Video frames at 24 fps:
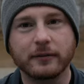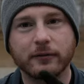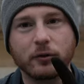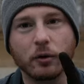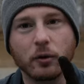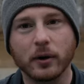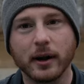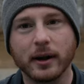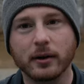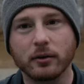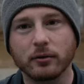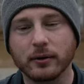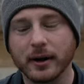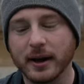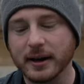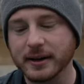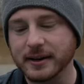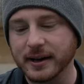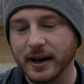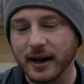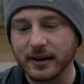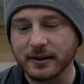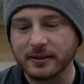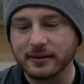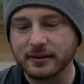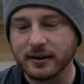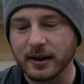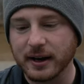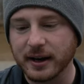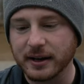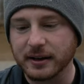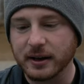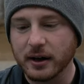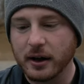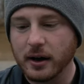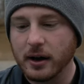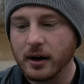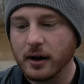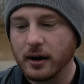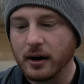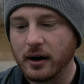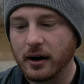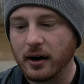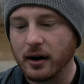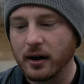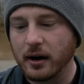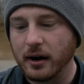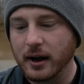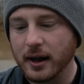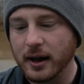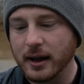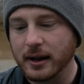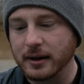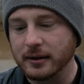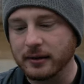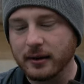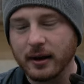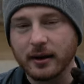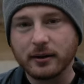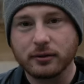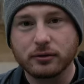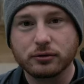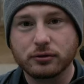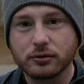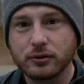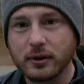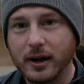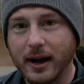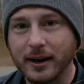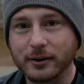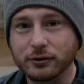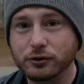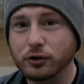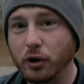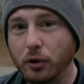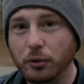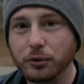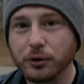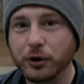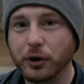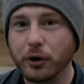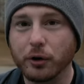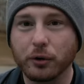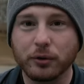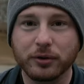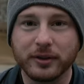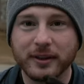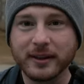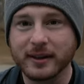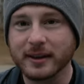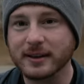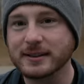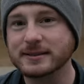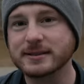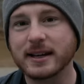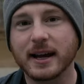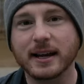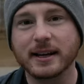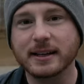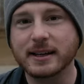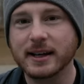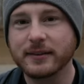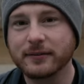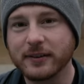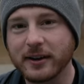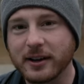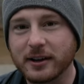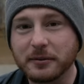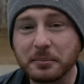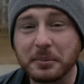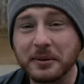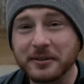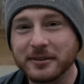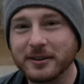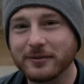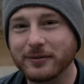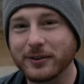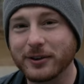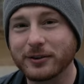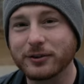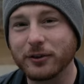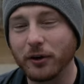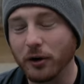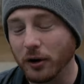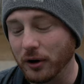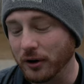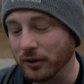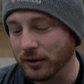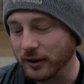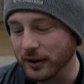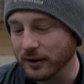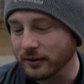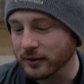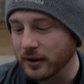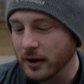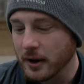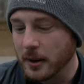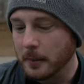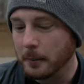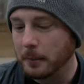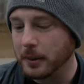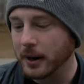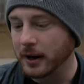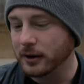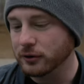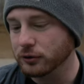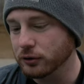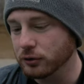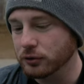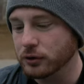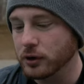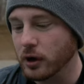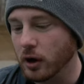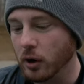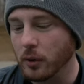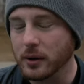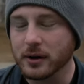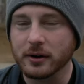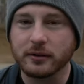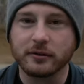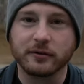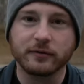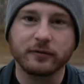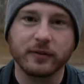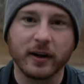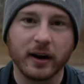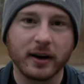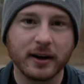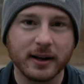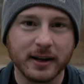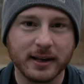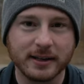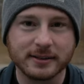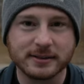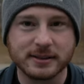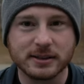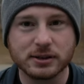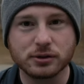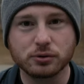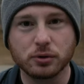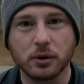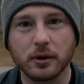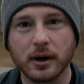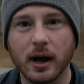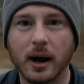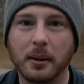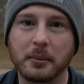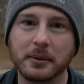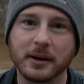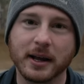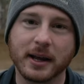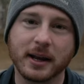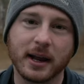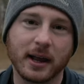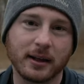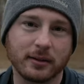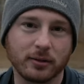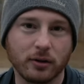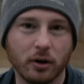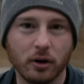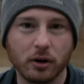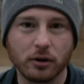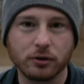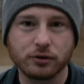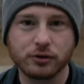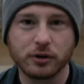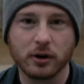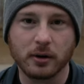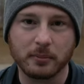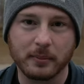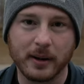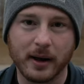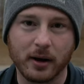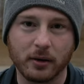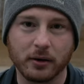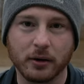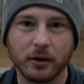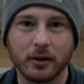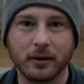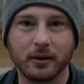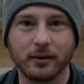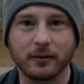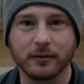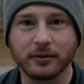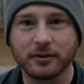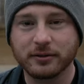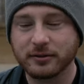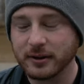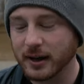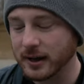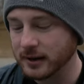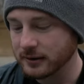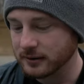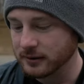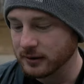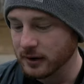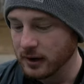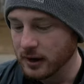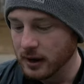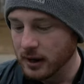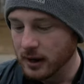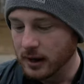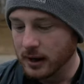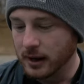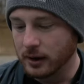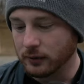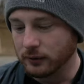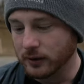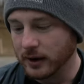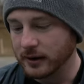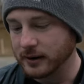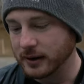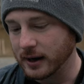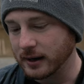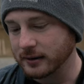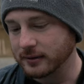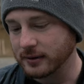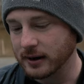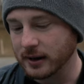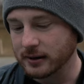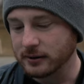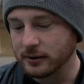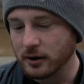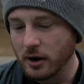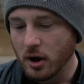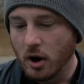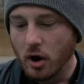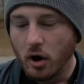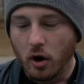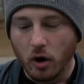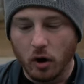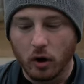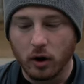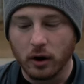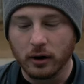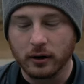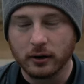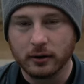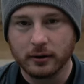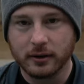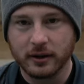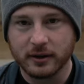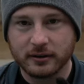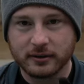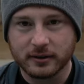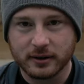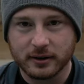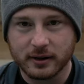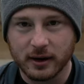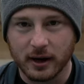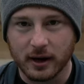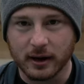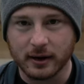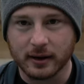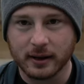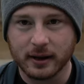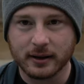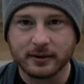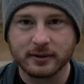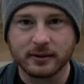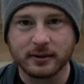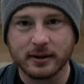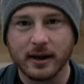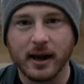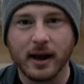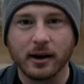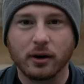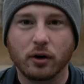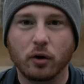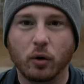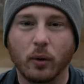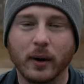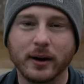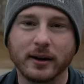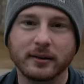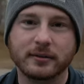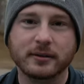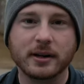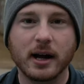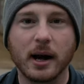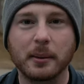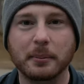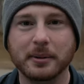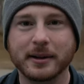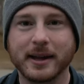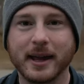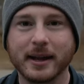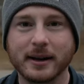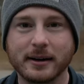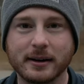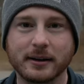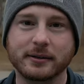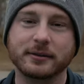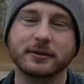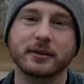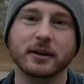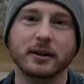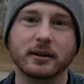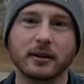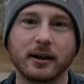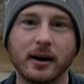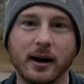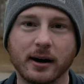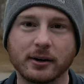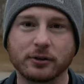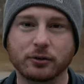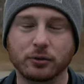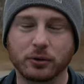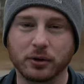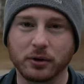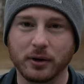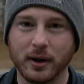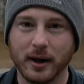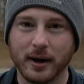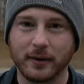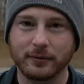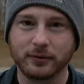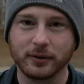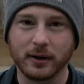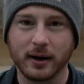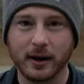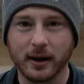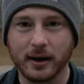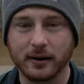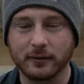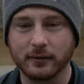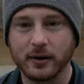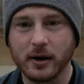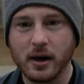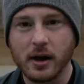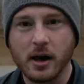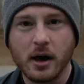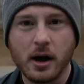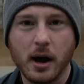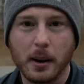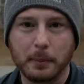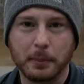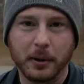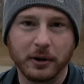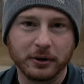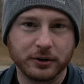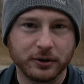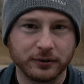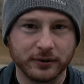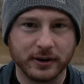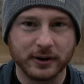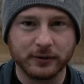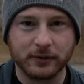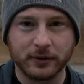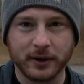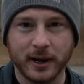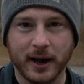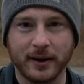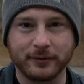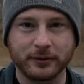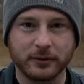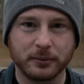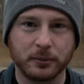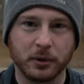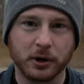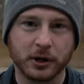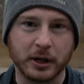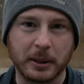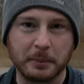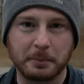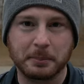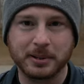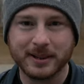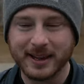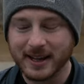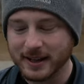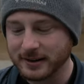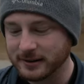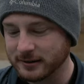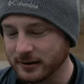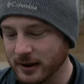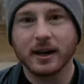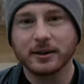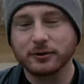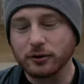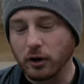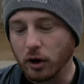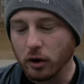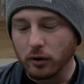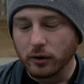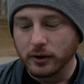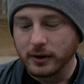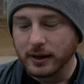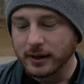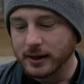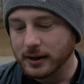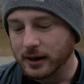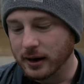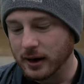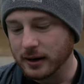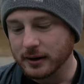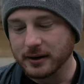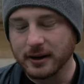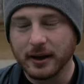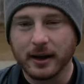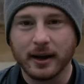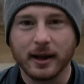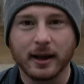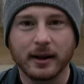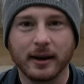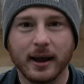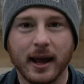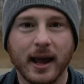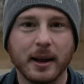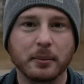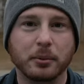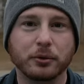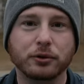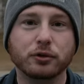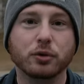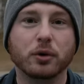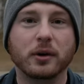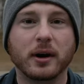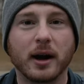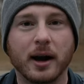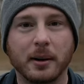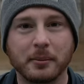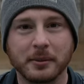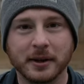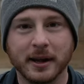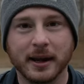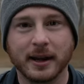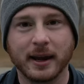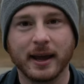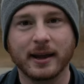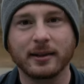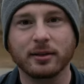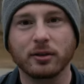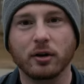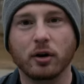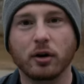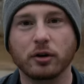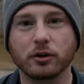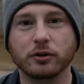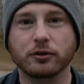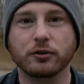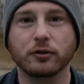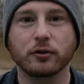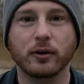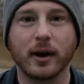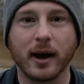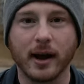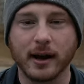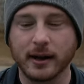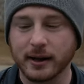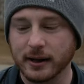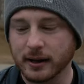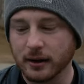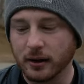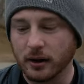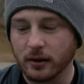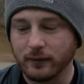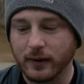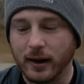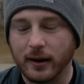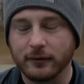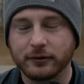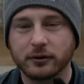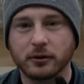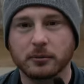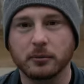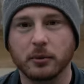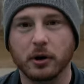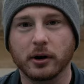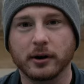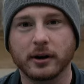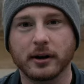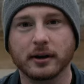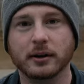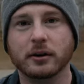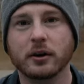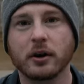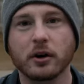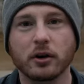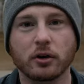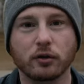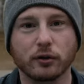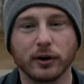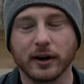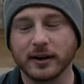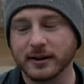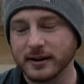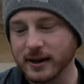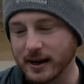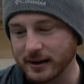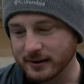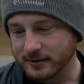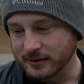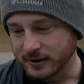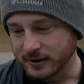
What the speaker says: for a red dot sight and I don't know the scientific specifics on this, but I do know it is very easy to accommodate a large amount of sights and red dot sights on this gun. It's not quite as complicated as the Glocks where you have to have a bunch of different aftermarket plates. It's already cut and able to accommodate a large variety of aftermarket red dot